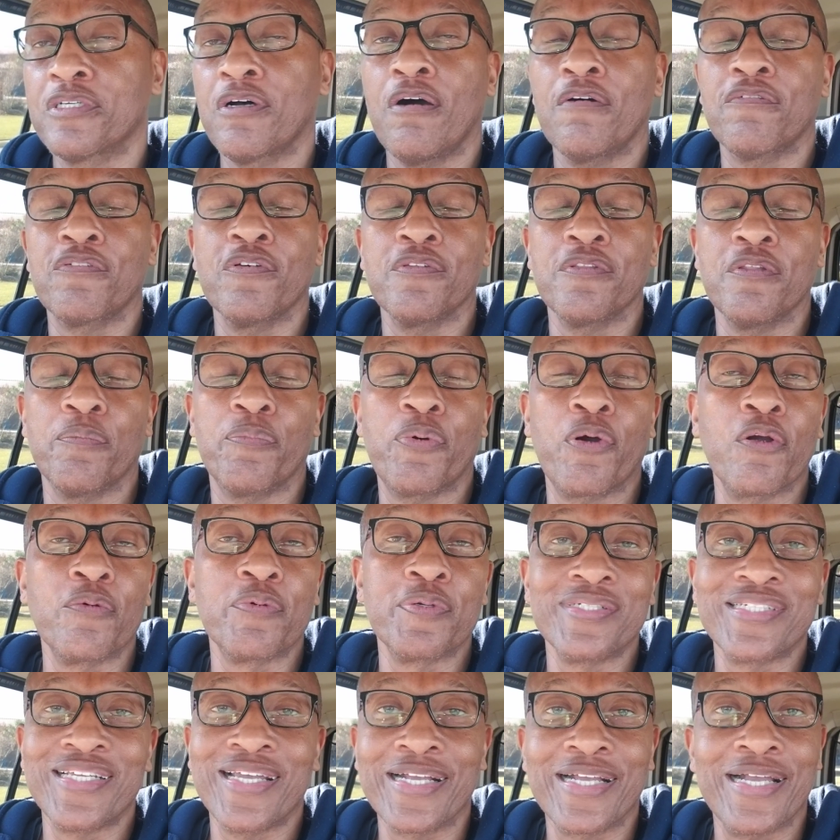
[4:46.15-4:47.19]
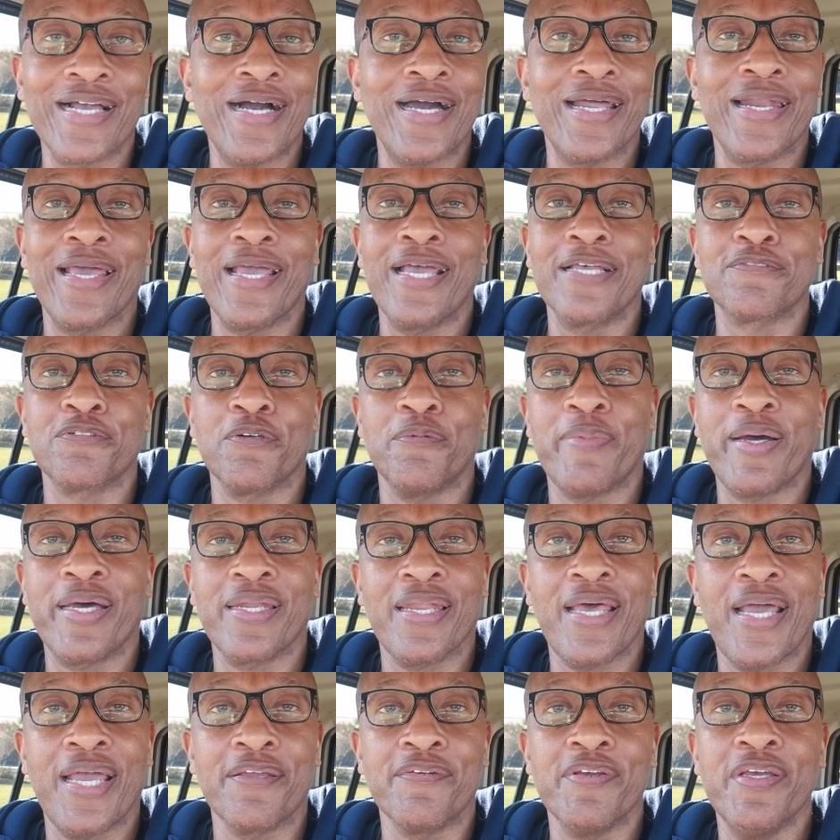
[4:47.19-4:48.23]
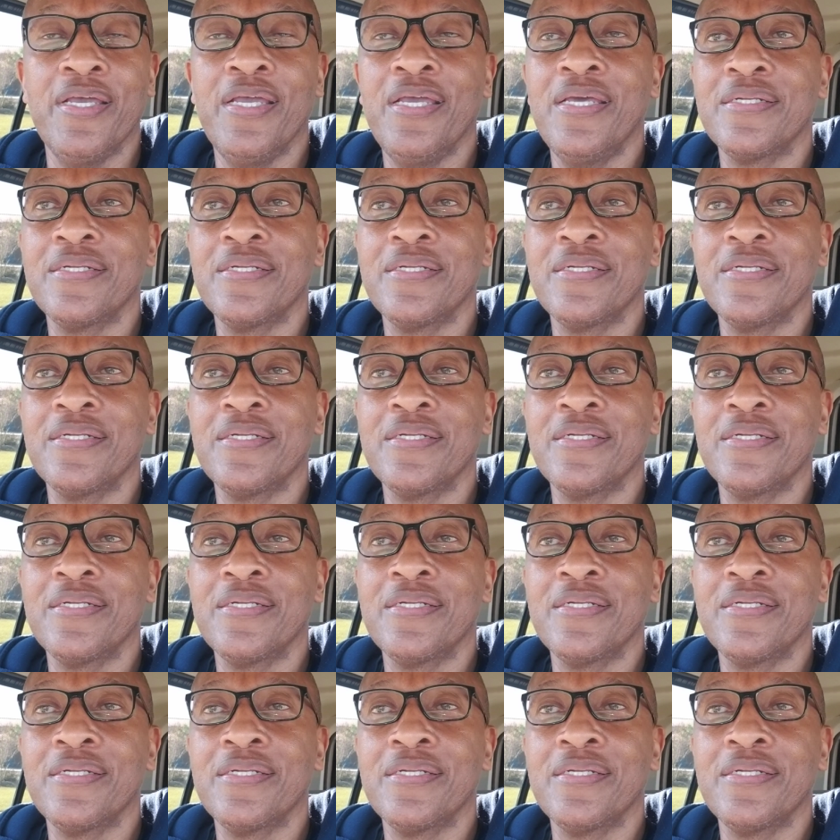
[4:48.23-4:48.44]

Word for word: off of the purpose that God has for my life.